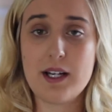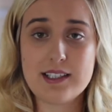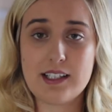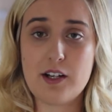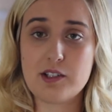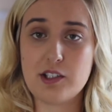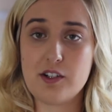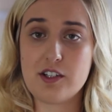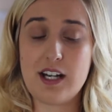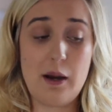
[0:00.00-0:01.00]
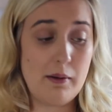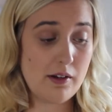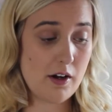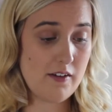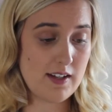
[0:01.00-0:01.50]
wait till I go to London. I
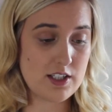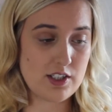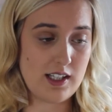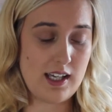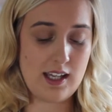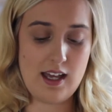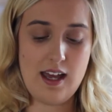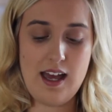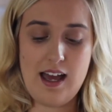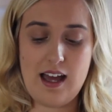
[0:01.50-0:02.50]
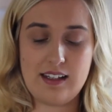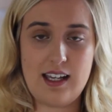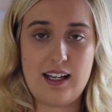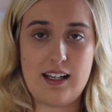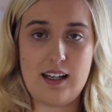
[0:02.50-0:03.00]
will go eventually. And
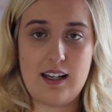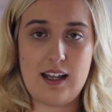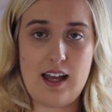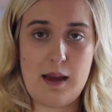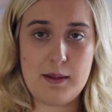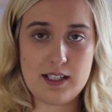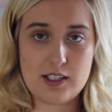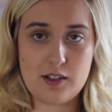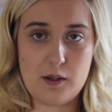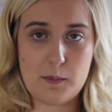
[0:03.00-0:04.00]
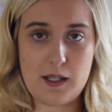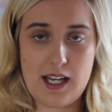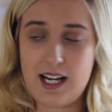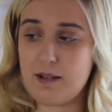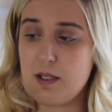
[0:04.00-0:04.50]
then I picked it up,
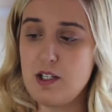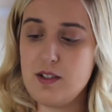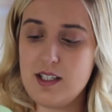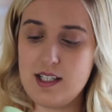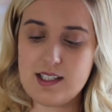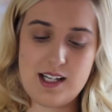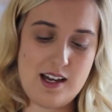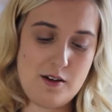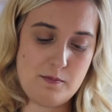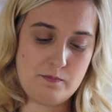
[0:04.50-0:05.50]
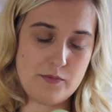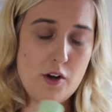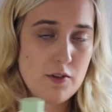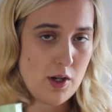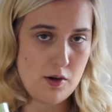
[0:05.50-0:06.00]
and I've been using this now,
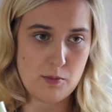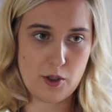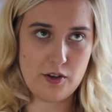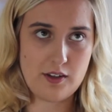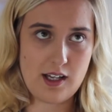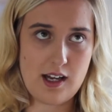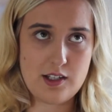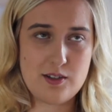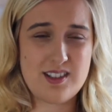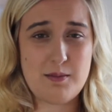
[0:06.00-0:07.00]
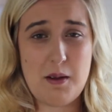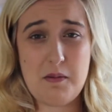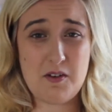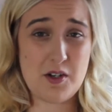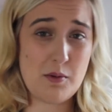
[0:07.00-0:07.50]
not for the whole month, I used it maybe
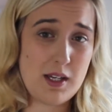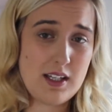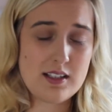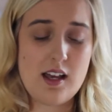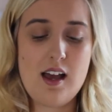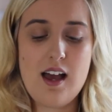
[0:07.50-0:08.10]
for 2 weeks,